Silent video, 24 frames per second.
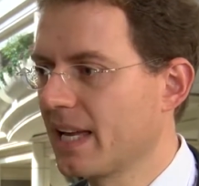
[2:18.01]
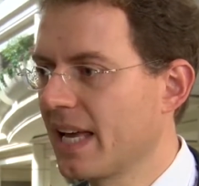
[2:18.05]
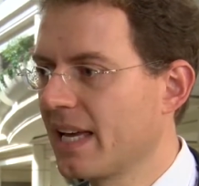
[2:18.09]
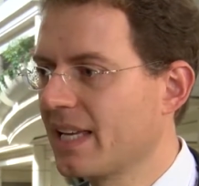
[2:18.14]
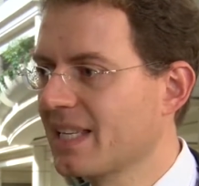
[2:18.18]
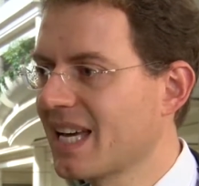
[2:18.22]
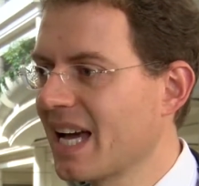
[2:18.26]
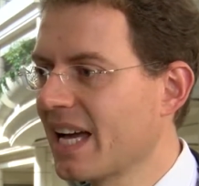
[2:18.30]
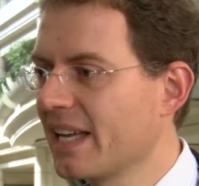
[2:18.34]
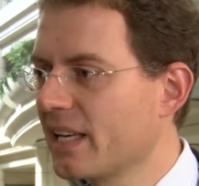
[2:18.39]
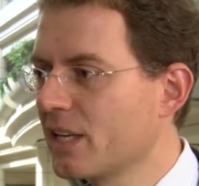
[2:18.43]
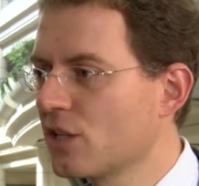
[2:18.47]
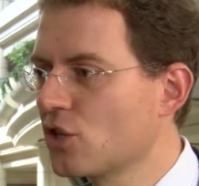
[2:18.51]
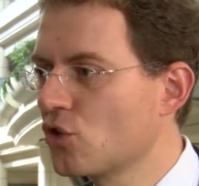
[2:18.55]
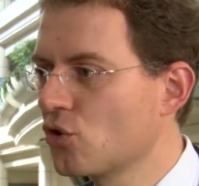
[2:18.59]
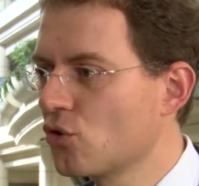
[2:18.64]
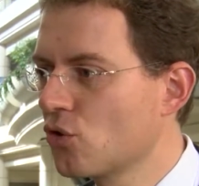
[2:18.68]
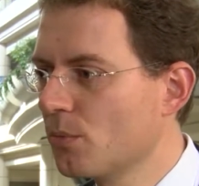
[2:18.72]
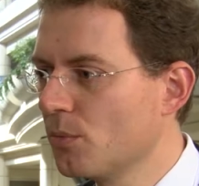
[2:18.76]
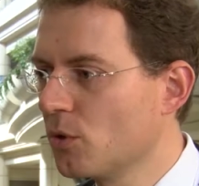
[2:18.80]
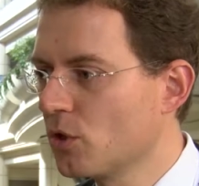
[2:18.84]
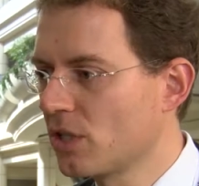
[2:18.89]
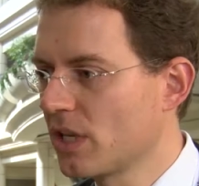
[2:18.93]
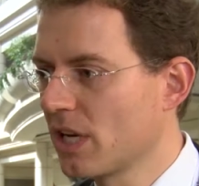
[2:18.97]
and
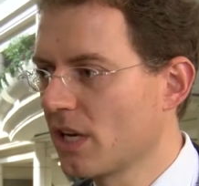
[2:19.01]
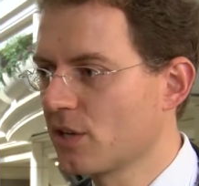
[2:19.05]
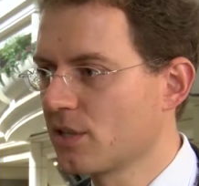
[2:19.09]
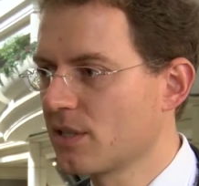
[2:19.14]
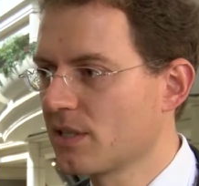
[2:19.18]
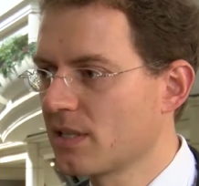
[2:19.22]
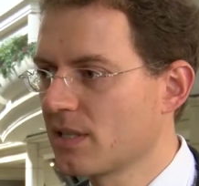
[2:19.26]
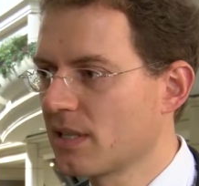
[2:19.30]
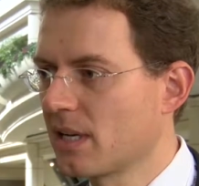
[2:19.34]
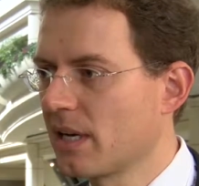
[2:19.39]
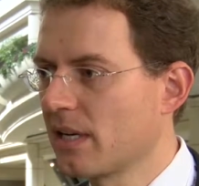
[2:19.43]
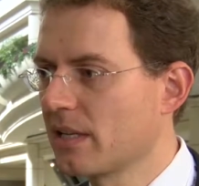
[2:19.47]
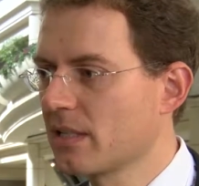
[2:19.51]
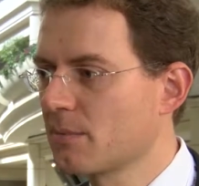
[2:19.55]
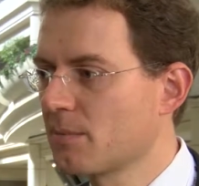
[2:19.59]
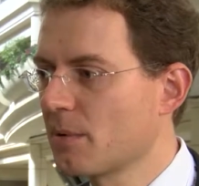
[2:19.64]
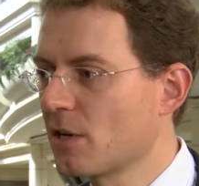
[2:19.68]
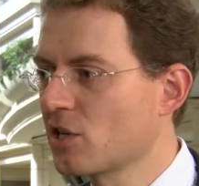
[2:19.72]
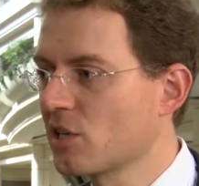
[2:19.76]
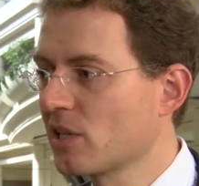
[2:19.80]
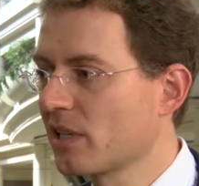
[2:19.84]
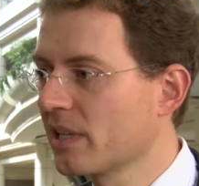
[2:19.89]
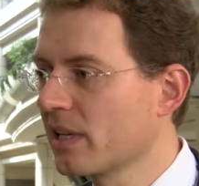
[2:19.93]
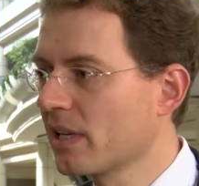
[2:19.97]
IDH2 mutations are
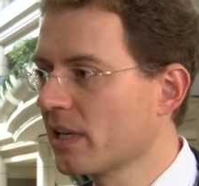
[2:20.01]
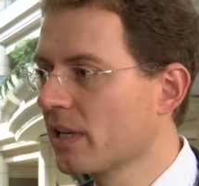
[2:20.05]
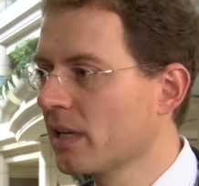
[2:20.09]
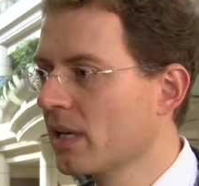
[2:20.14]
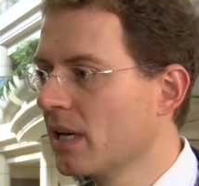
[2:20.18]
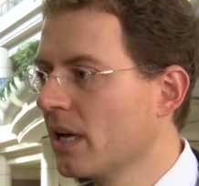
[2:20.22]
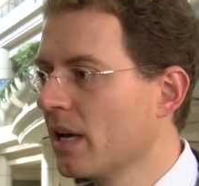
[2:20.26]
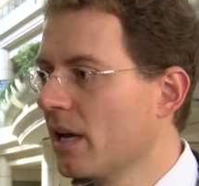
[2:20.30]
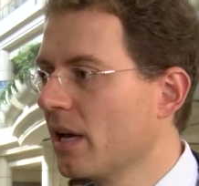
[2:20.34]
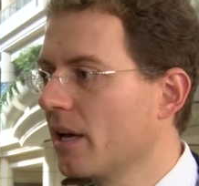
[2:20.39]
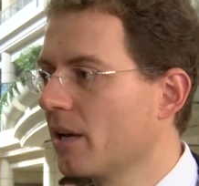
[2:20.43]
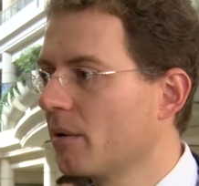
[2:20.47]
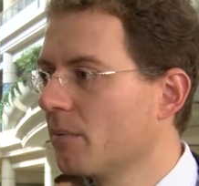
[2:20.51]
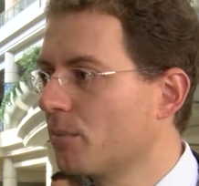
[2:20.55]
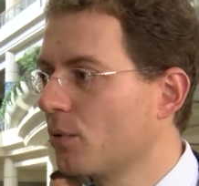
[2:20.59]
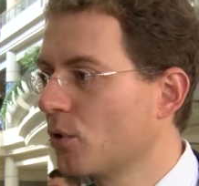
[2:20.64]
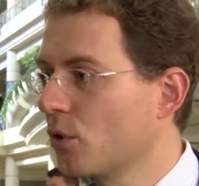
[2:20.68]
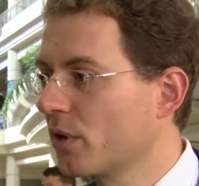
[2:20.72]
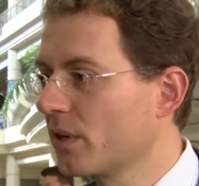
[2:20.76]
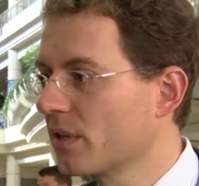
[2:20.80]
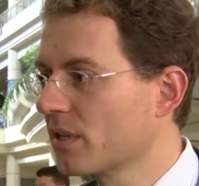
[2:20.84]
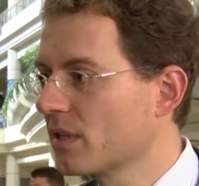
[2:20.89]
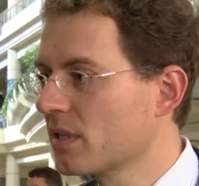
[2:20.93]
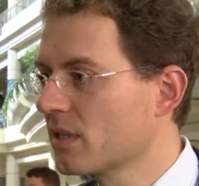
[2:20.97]
especially
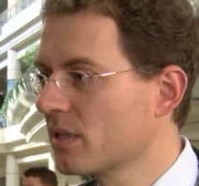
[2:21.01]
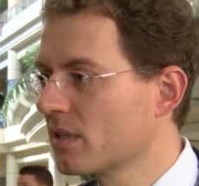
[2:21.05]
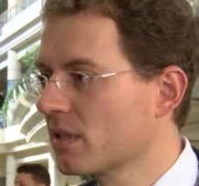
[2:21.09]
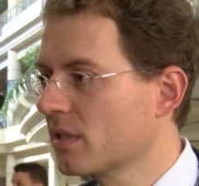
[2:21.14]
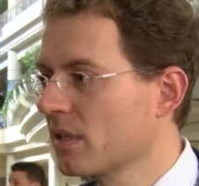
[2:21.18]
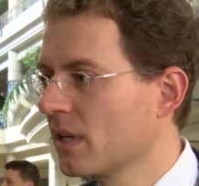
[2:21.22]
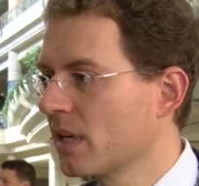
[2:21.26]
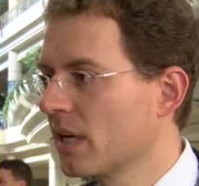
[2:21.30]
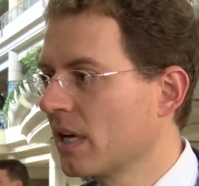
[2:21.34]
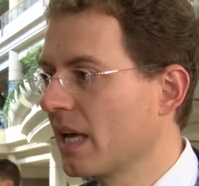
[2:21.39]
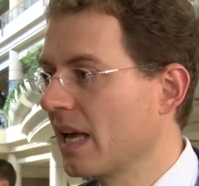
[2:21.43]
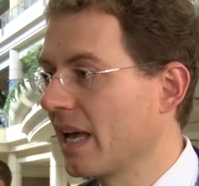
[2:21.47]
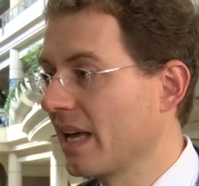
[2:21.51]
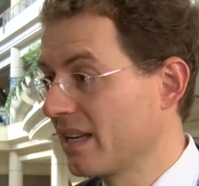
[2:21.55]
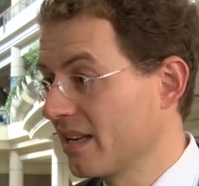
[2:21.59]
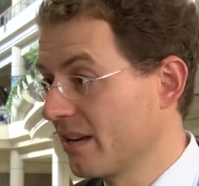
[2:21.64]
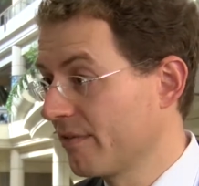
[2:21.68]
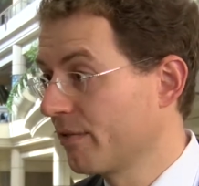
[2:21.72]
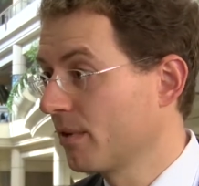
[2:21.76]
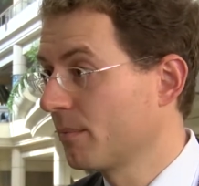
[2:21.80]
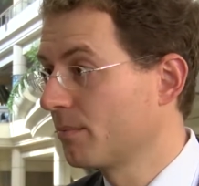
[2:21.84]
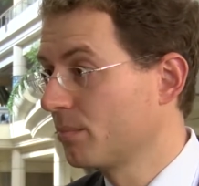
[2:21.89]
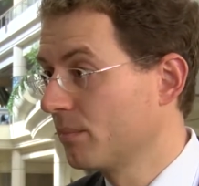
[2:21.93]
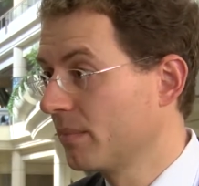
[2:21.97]
important and
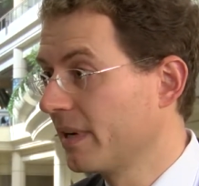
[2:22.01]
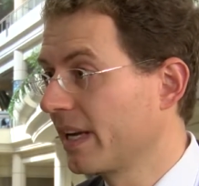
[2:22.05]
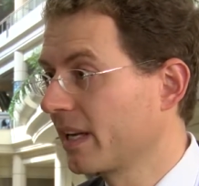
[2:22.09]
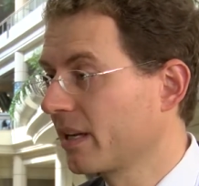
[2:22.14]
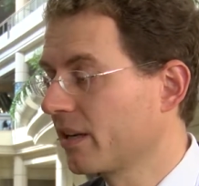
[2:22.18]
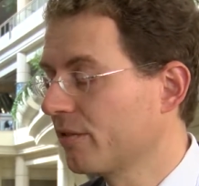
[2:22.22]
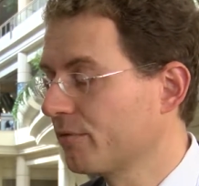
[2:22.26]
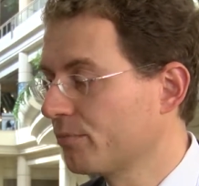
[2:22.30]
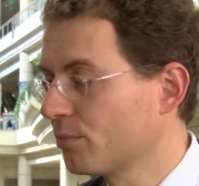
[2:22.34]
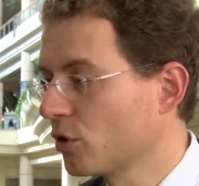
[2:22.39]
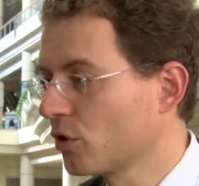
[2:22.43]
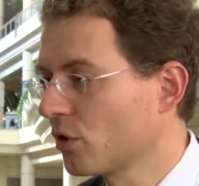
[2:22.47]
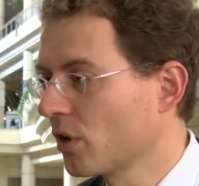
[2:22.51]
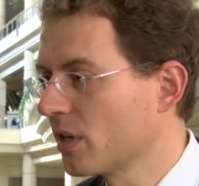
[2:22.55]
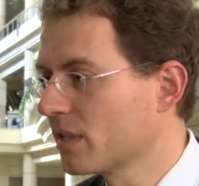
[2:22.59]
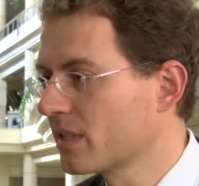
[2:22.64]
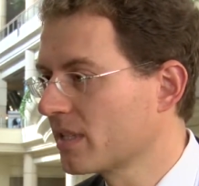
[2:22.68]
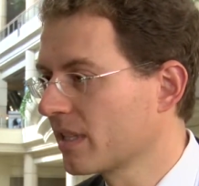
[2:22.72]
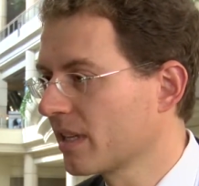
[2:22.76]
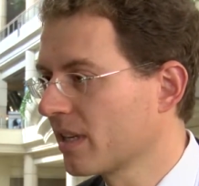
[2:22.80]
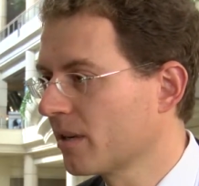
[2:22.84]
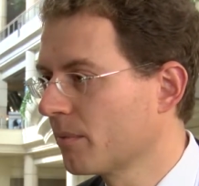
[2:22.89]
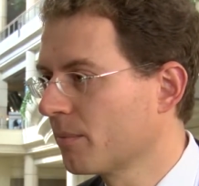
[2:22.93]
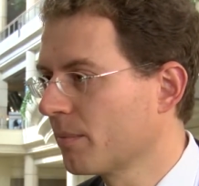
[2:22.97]
have a negative
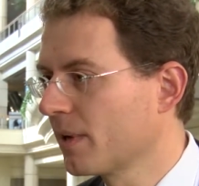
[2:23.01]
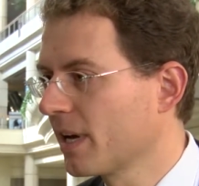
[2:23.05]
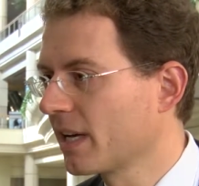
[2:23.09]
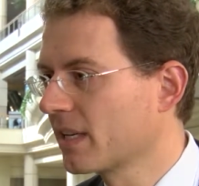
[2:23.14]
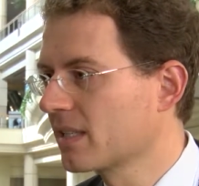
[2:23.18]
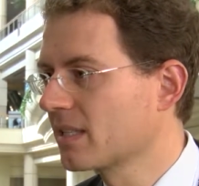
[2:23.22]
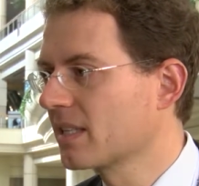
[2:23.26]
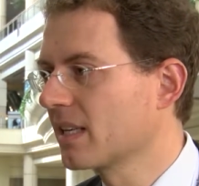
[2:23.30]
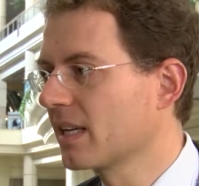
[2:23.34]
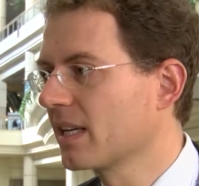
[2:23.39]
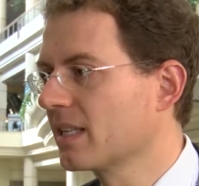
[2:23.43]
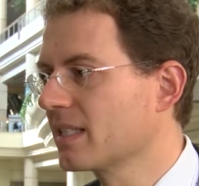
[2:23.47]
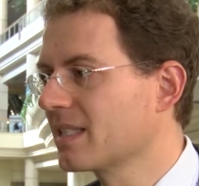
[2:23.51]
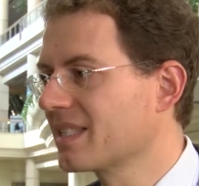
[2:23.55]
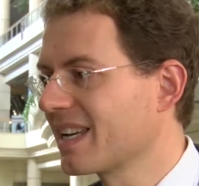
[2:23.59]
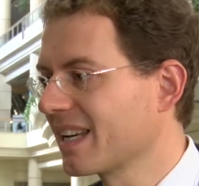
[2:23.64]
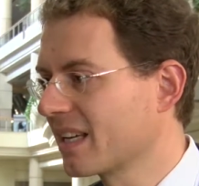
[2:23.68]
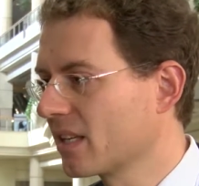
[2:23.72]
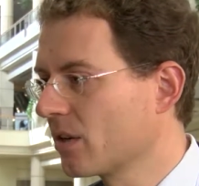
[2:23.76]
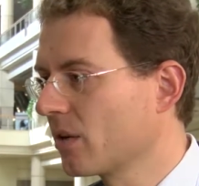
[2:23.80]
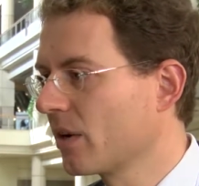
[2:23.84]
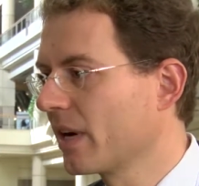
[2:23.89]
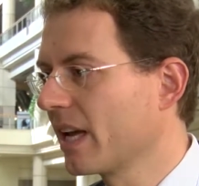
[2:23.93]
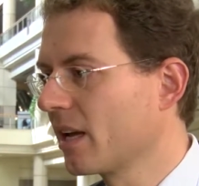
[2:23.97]
prognostic impact in
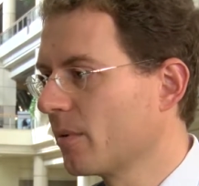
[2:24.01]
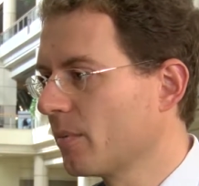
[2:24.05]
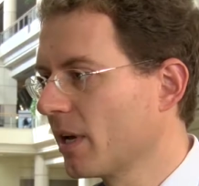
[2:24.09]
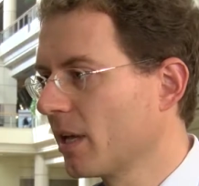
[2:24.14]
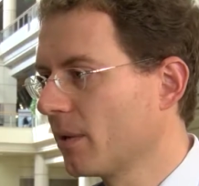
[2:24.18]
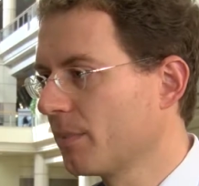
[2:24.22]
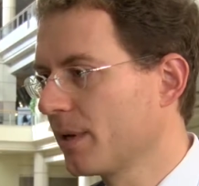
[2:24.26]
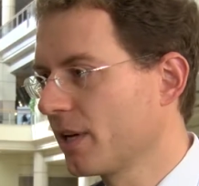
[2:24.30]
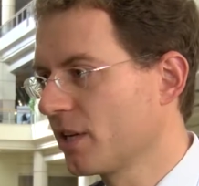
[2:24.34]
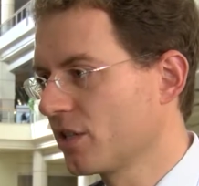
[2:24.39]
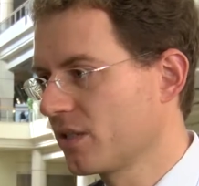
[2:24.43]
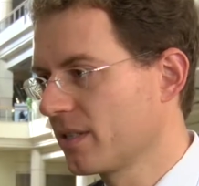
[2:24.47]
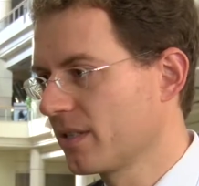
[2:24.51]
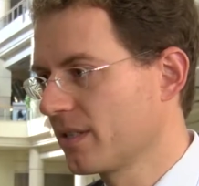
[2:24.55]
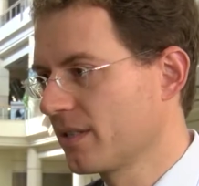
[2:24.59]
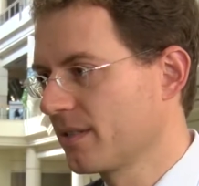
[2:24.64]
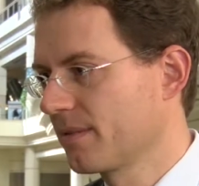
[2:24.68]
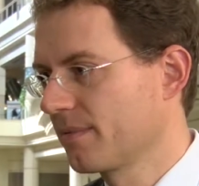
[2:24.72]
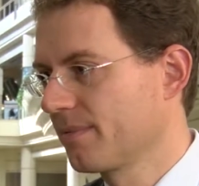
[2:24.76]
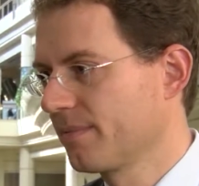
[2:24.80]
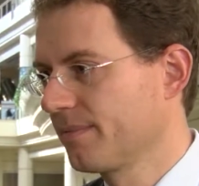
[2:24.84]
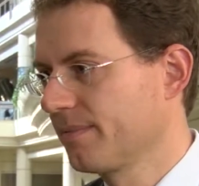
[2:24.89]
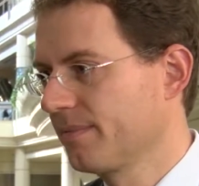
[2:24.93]
secondary AML patients.